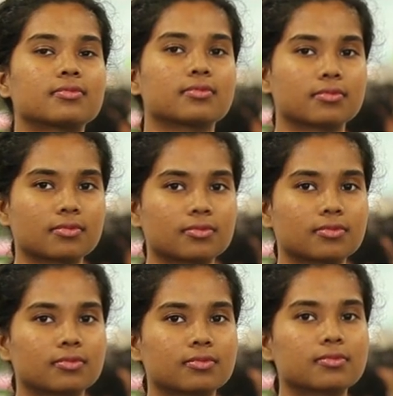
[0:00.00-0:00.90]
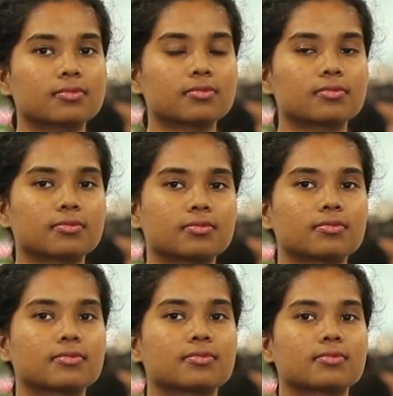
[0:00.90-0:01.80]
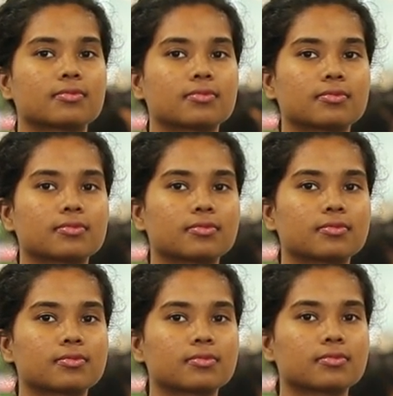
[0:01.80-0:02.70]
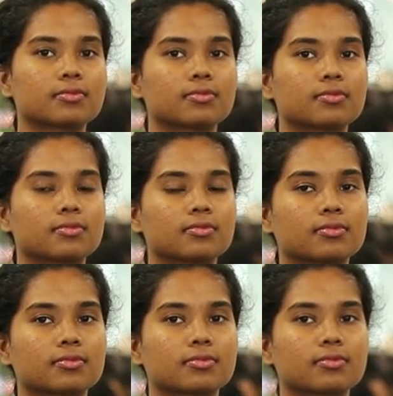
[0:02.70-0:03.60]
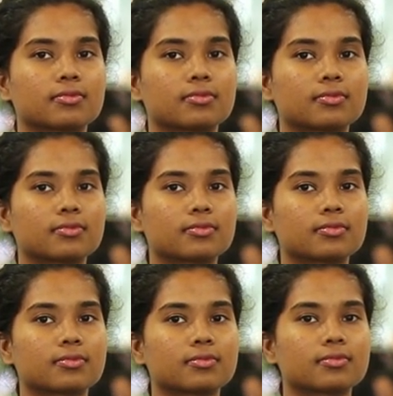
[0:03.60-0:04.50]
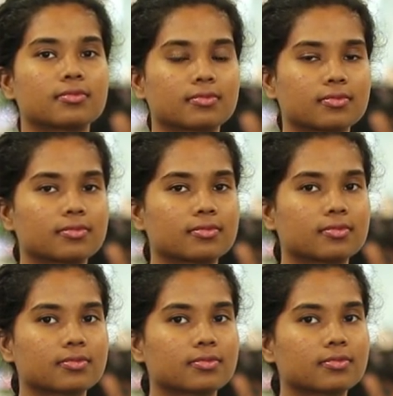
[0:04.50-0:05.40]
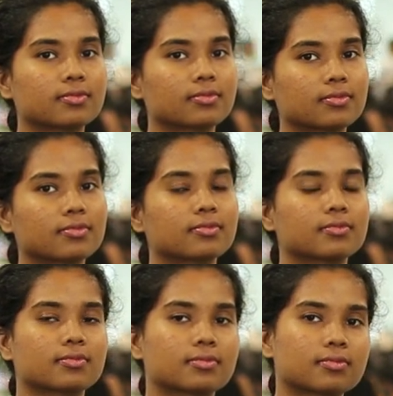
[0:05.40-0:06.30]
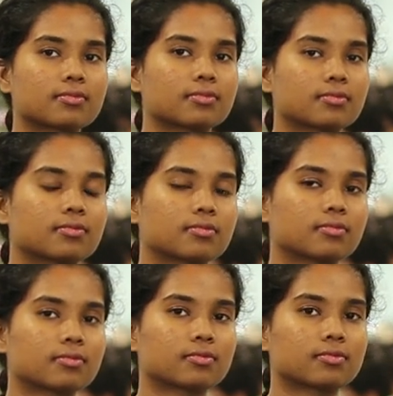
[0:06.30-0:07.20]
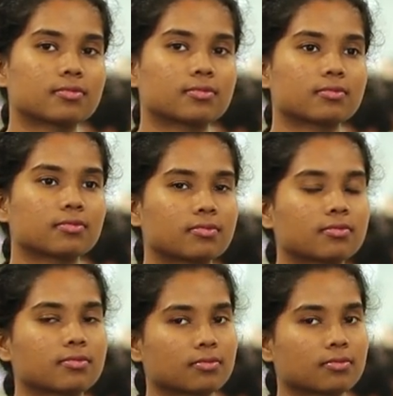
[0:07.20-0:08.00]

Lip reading: [no speech]